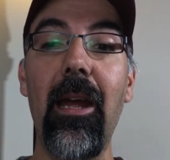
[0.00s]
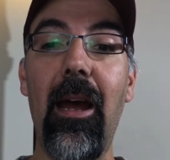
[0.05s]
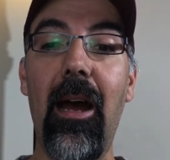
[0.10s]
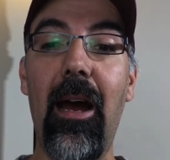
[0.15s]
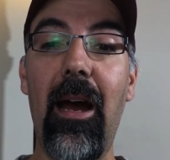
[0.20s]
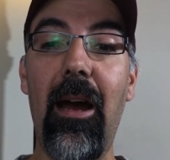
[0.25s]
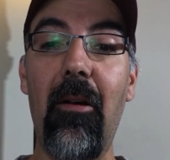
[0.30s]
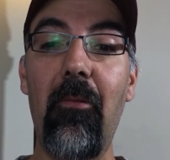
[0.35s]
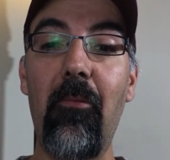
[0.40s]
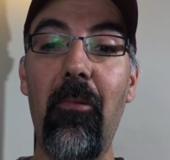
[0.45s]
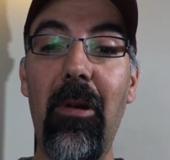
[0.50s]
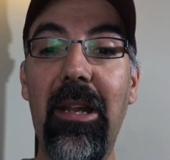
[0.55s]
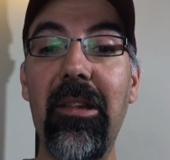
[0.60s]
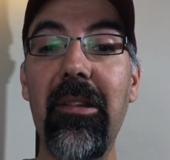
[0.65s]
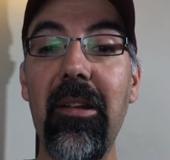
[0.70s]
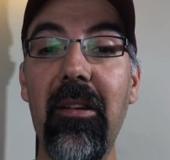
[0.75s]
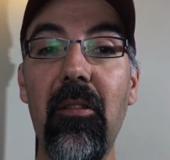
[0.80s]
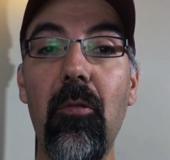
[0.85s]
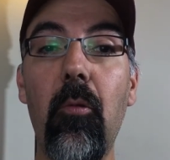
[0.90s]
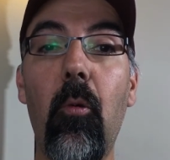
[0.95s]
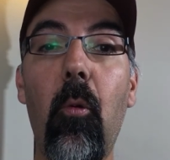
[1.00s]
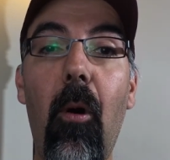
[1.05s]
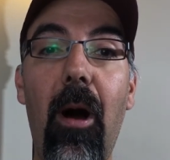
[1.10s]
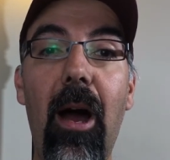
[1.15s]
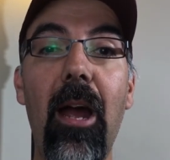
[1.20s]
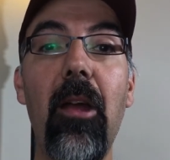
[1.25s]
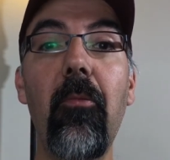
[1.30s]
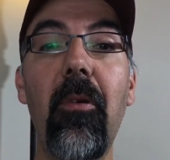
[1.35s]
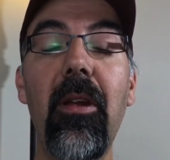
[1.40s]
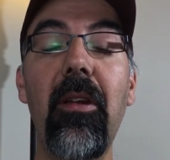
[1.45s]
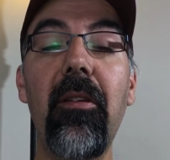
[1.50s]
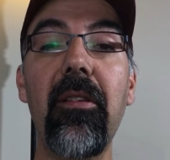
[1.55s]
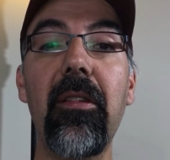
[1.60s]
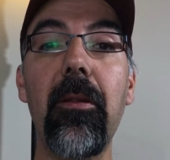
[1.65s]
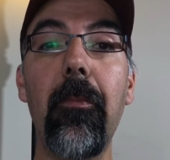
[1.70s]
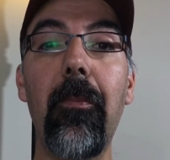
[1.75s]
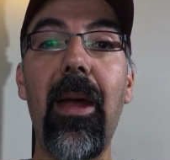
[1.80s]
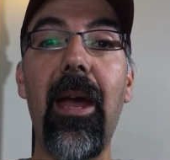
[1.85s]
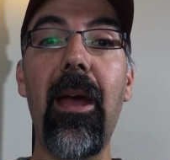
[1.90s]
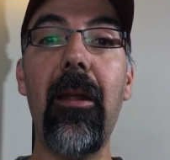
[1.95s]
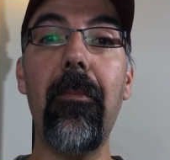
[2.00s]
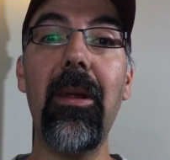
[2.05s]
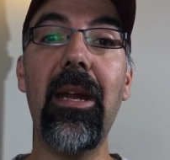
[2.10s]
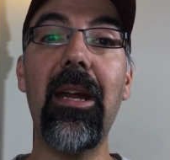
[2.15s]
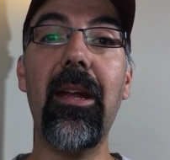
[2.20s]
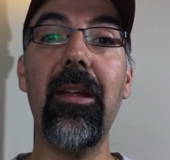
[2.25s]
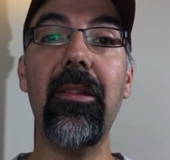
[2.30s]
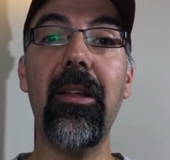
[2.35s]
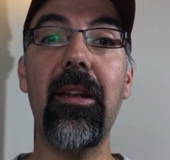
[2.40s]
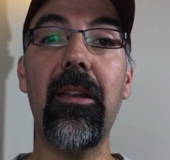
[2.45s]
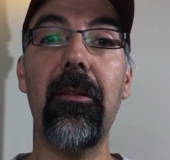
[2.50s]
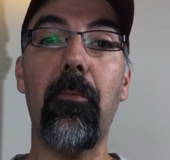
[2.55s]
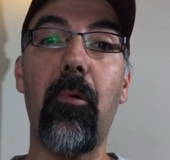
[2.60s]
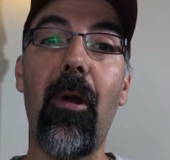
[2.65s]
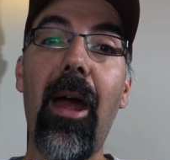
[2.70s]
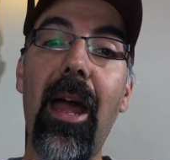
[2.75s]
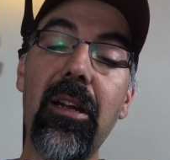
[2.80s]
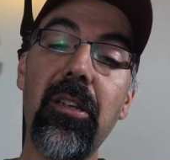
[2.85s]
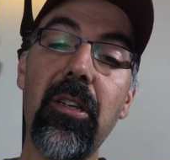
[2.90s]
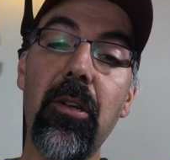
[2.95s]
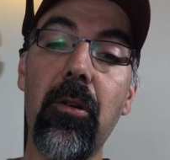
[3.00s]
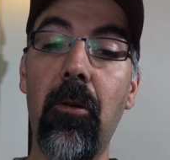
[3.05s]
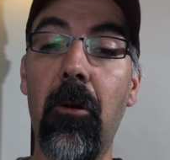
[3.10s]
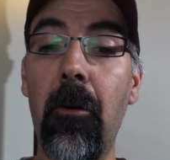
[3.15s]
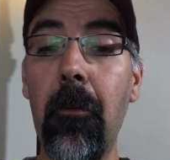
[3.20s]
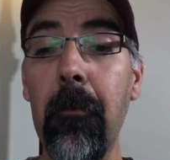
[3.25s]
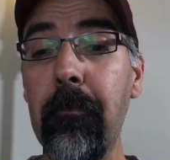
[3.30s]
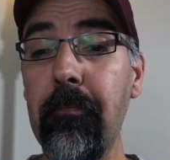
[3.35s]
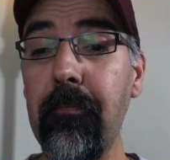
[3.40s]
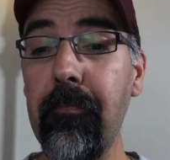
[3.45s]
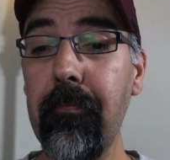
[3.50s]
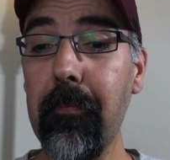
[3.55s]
reasons why we use the bed, because it's practical.